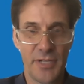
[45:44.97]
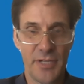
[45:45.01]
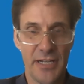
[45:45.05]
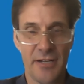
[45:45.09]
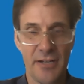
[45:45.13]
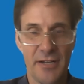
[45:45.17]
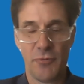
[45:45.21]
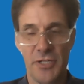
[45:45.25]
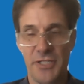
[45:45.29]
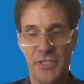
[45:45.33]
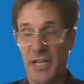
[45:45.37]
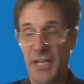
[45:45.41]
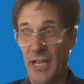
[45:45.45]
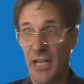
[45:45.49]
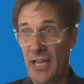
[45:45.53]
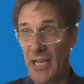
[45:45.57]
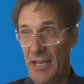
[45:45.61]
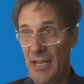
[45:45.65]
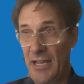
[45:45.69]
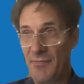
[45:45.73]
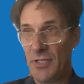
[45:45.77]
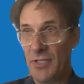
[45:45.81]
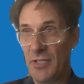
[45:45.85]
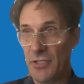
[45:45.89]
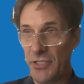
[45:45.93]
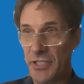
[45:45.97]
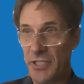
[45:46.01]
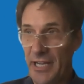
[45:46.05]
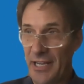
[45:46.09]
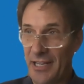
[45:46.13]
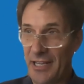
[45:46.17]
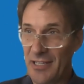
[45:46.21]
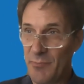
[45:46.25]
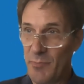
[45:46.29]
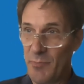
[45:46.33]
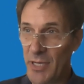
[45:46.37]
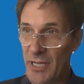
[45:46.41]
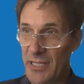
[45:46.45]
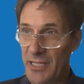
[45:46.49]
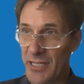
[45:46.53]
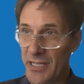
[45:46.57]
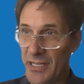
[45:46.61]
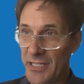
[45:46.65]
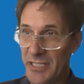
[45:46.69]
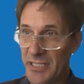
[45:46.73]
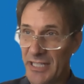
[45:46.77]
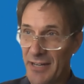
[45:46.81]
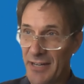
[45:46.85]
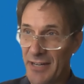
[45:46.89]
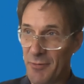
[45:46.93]
In other words, if you're telling me that
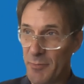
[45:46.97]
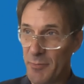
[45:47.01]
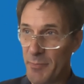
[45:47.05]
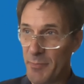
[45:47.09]
a central